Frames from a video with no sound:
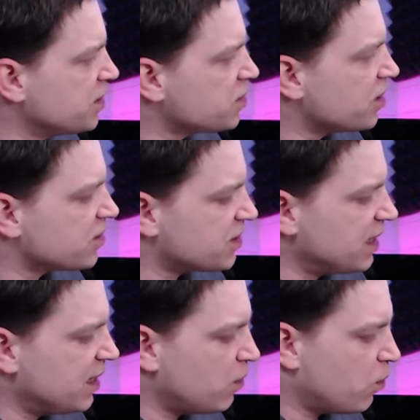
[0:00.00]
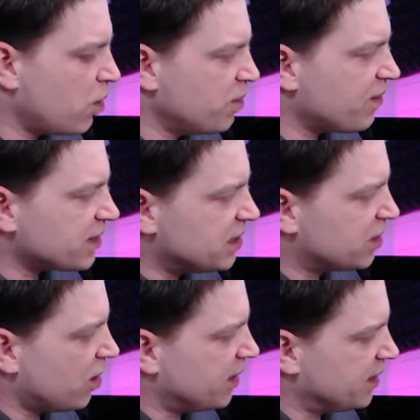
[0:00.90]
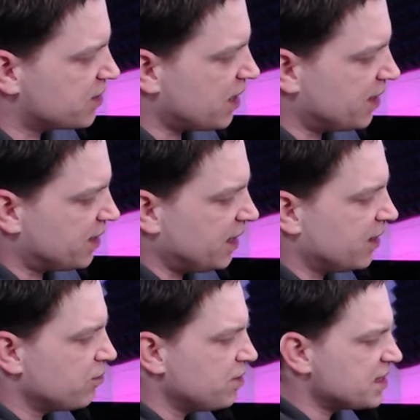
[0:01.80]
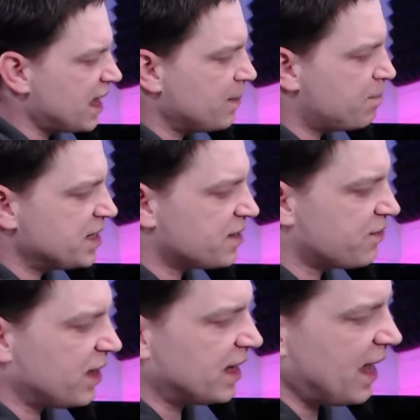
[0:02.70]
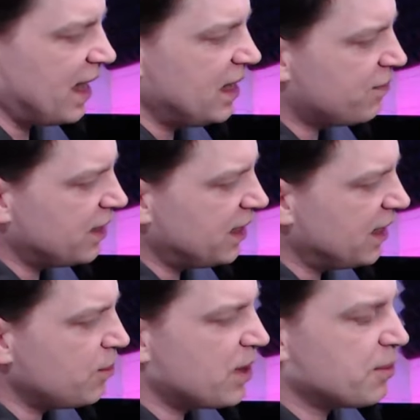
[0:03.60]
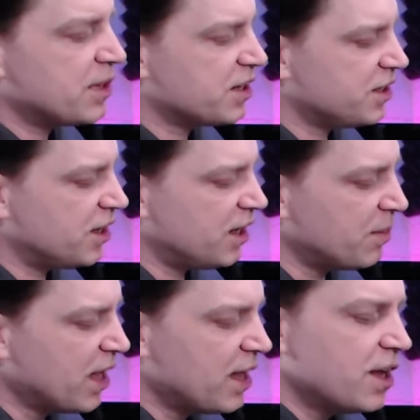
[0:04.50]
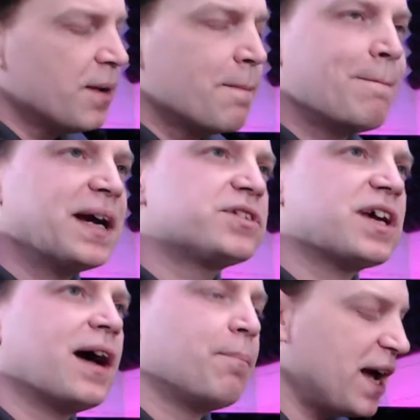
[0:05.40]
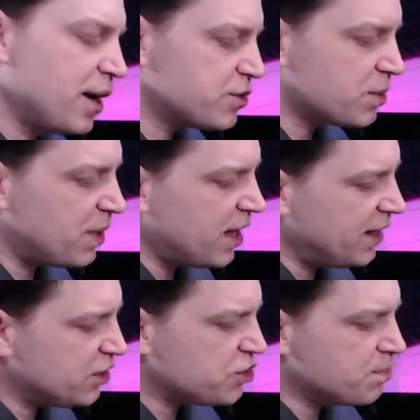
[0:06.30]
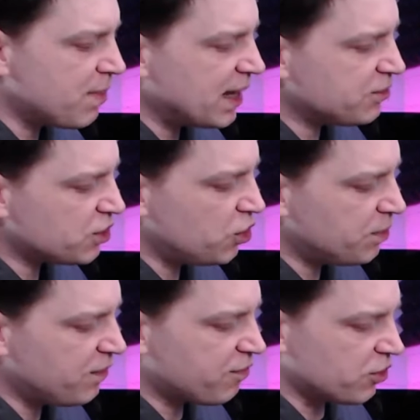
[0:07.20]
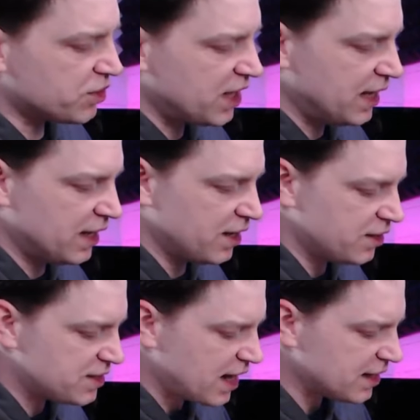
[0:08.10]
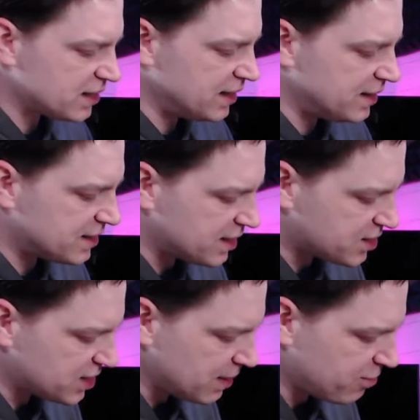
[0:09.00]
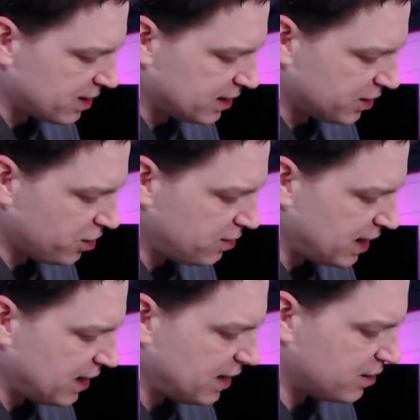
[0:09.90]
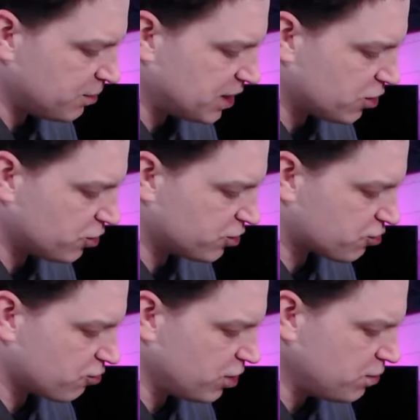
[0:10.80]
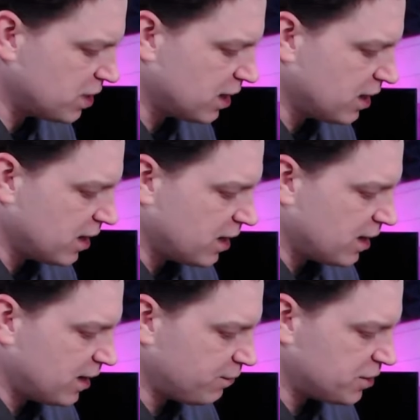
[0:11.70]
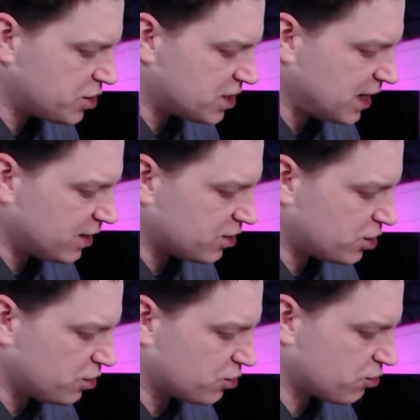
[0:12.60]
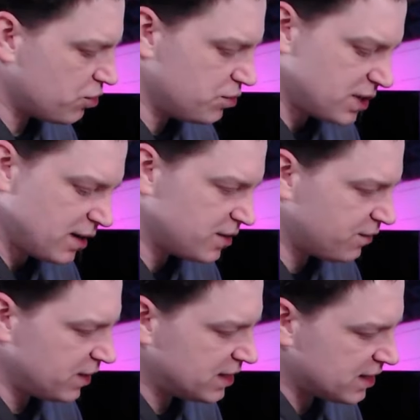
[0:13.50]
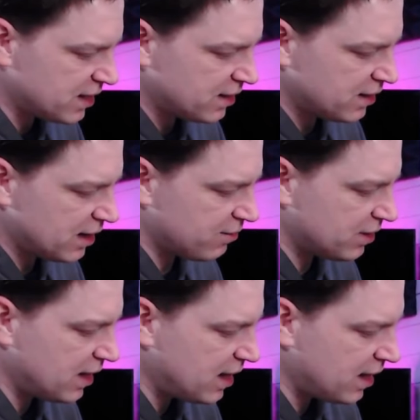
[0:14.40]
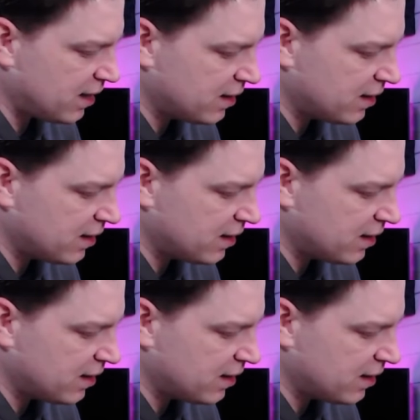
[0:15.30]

start seeing what we've actually got inside here. There is a bit of a cave in here where we can mount our power supply, and it does mount up the front here. There's actually this separate little unit here that we can unscrew. And if we just take the two screws out of it, there and there,